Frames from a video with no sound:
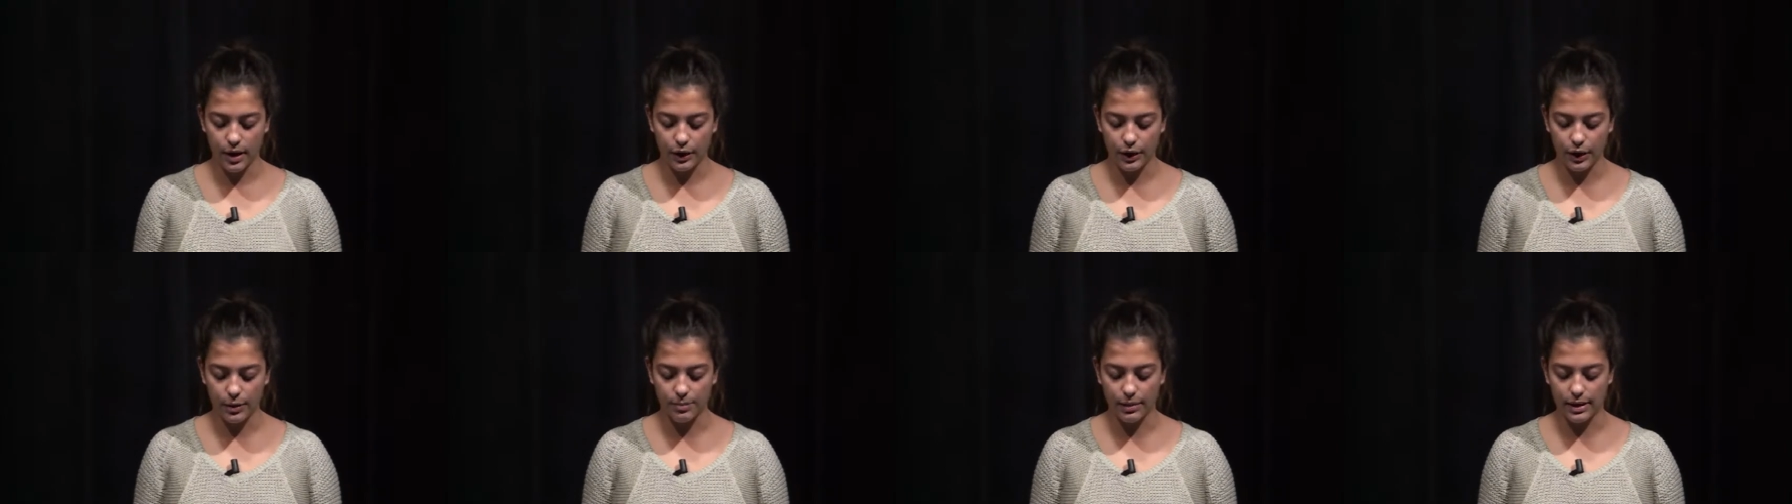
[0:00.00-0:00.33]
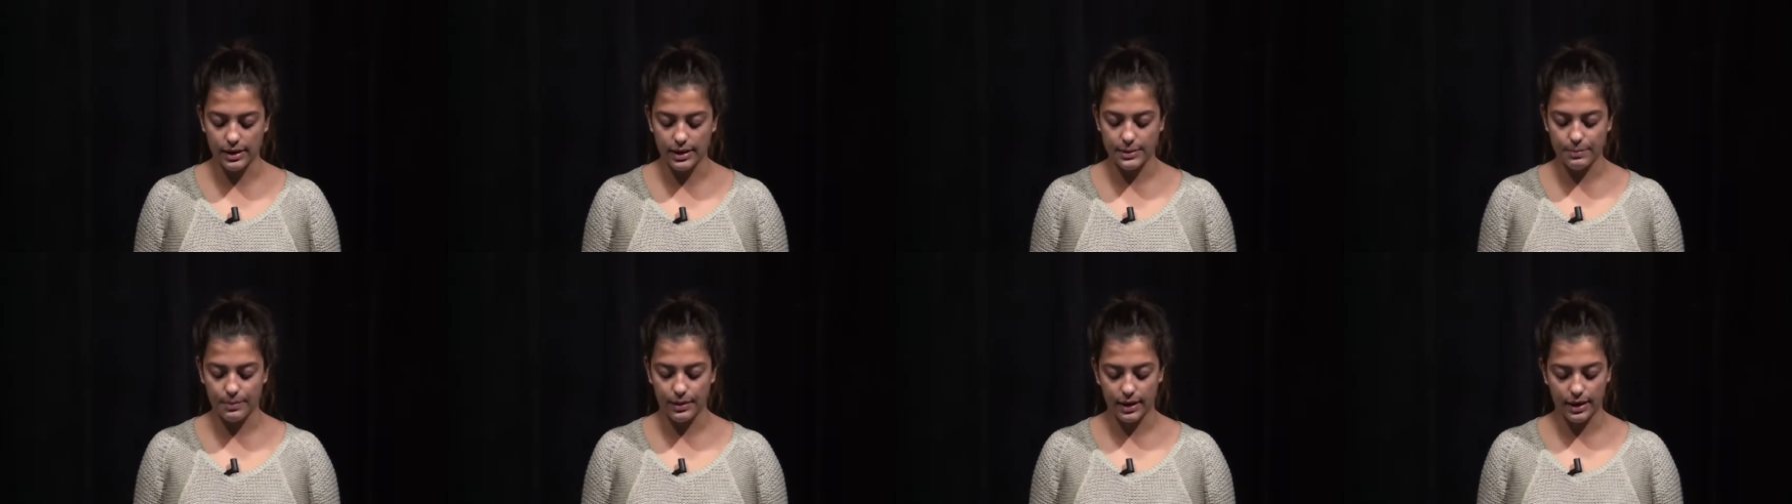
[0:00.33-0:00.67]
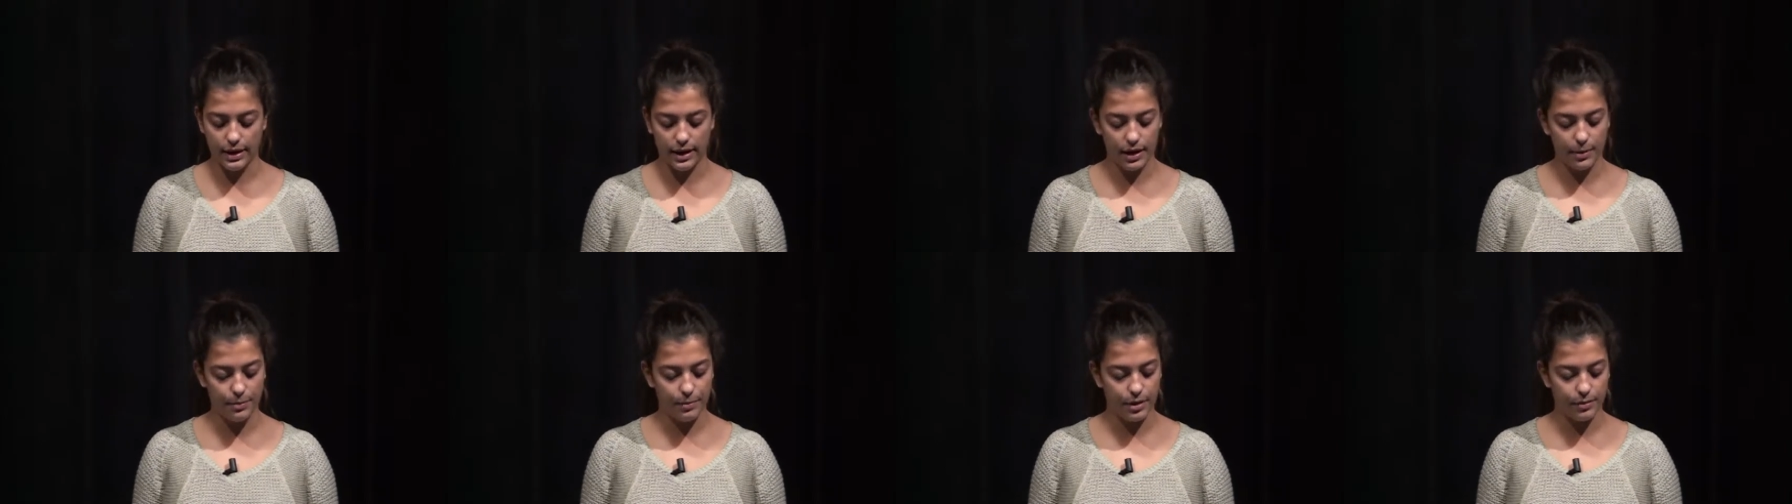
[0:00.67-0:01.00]
You must
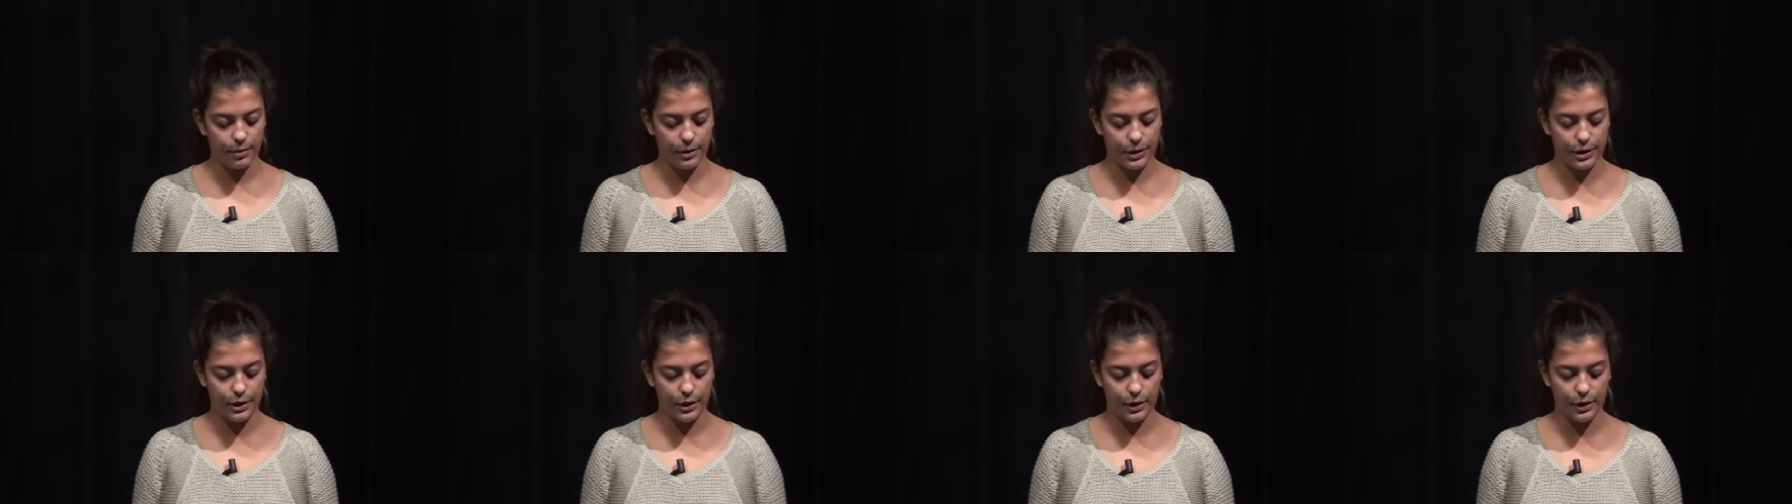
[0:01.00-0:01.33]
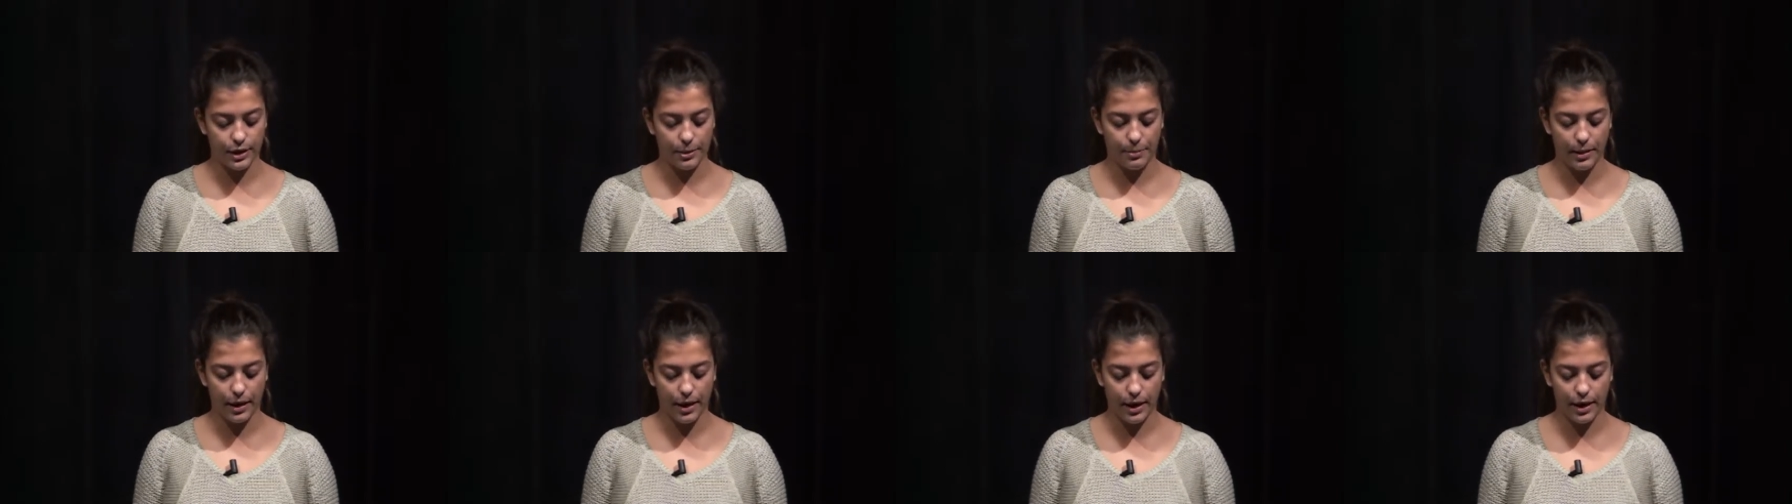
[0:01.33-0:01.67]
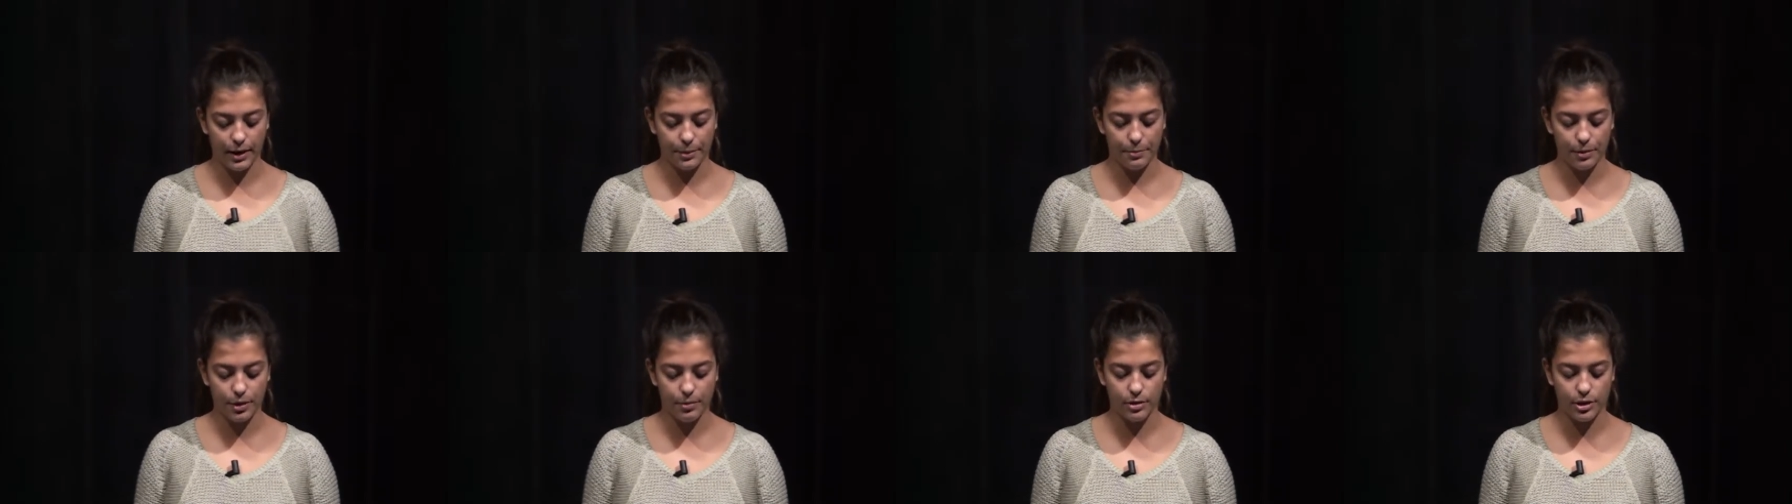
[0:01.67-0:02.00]
pick up and return a
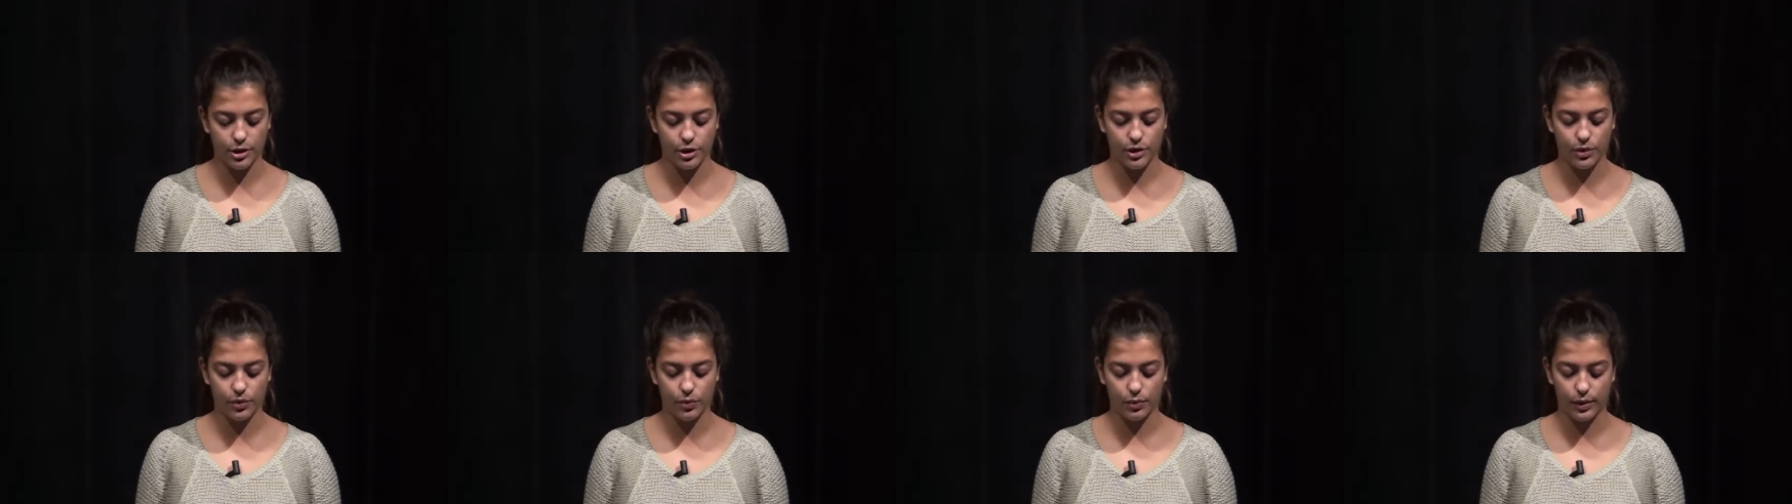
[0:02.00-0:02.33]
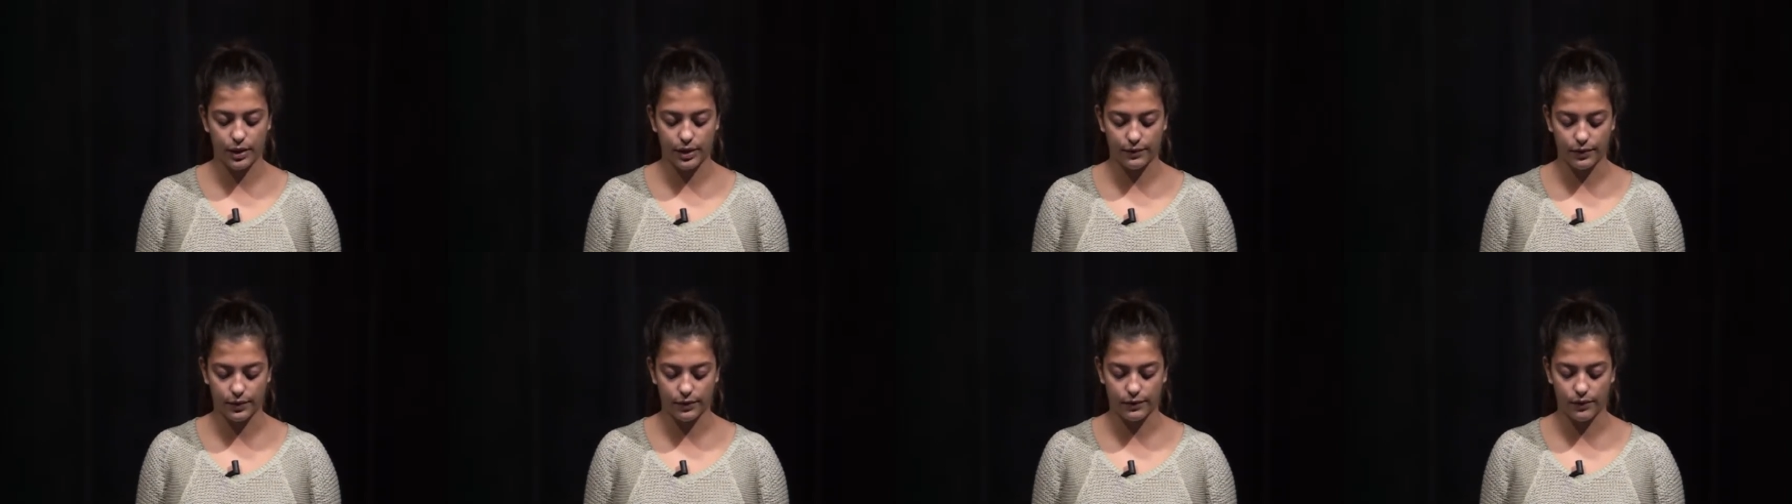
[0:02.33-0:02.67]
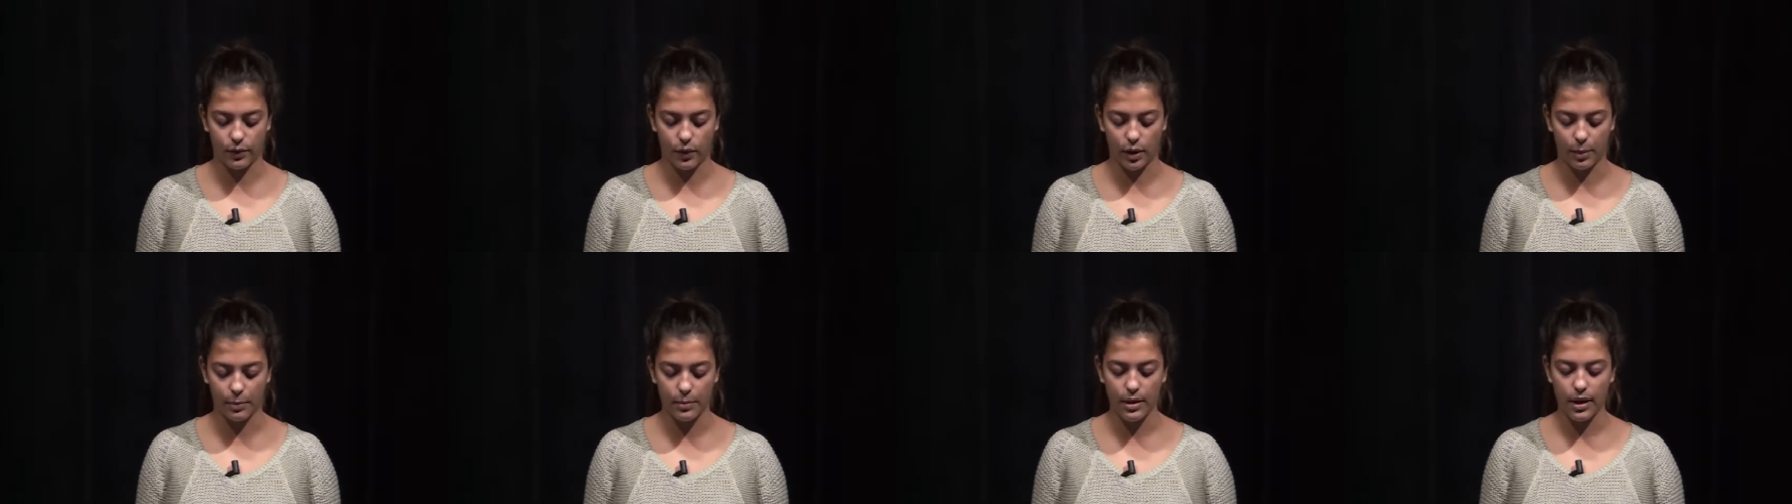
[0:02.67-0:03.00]
parent permission waiver
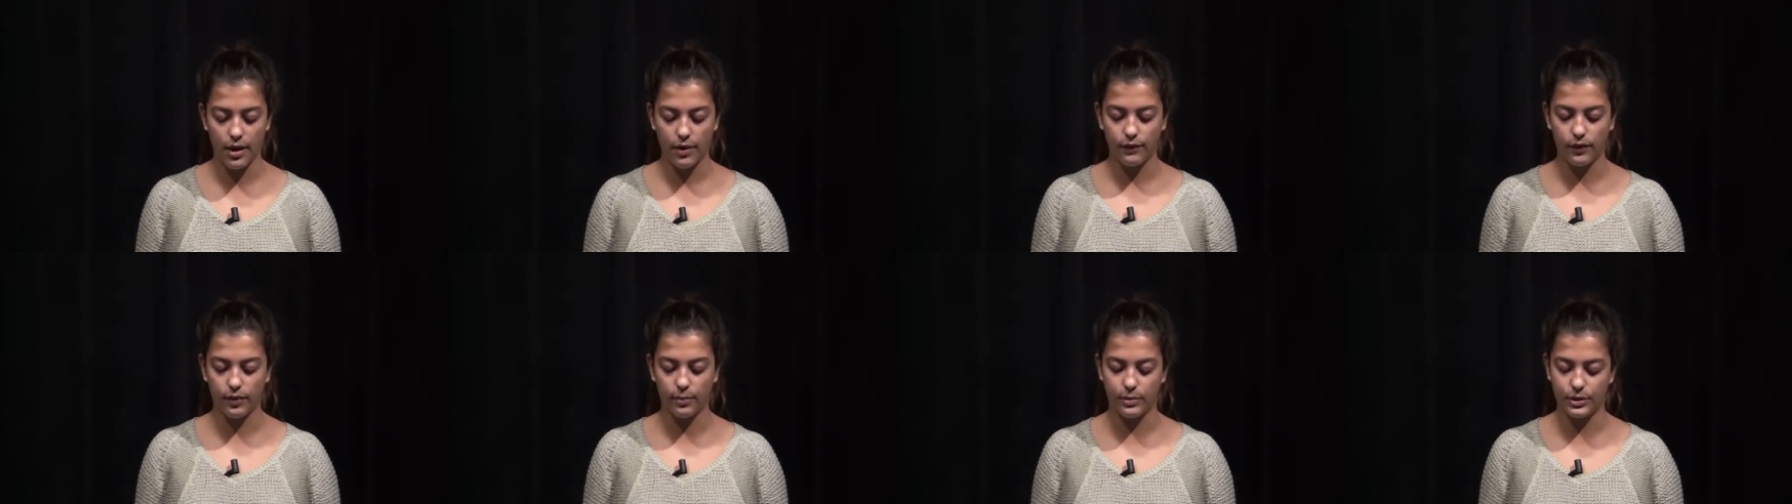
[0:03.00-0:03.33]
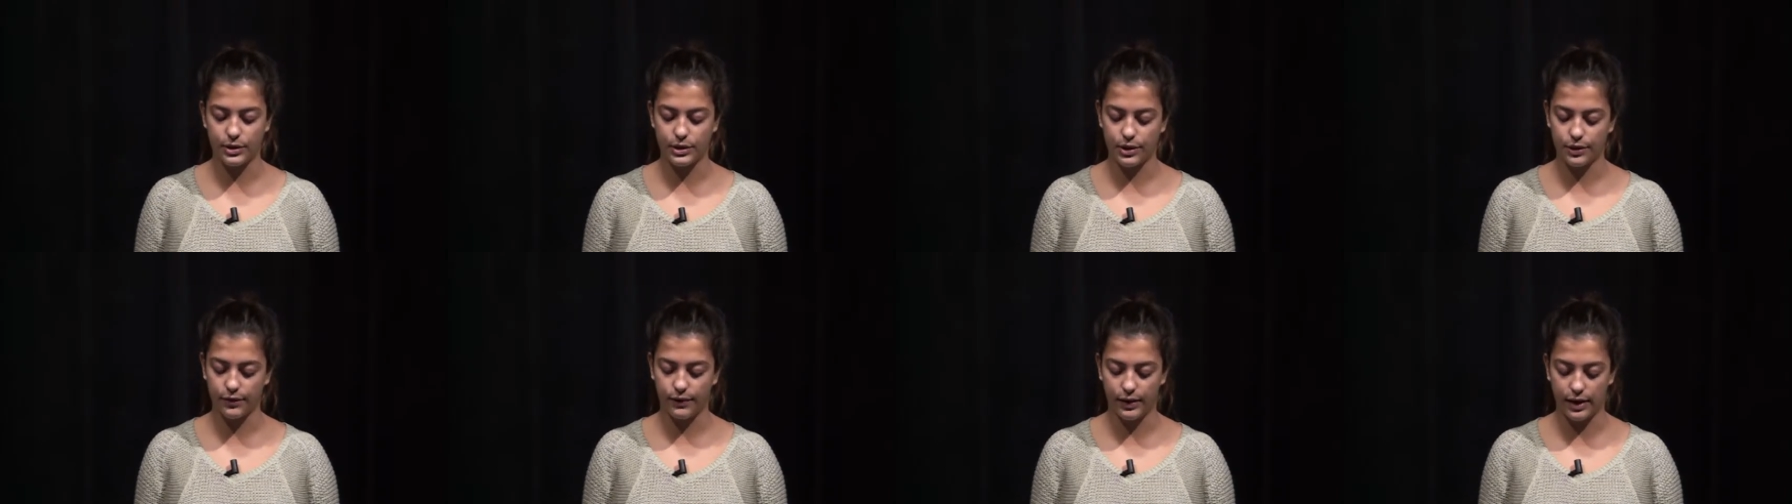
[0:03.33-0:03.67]
form from Mr.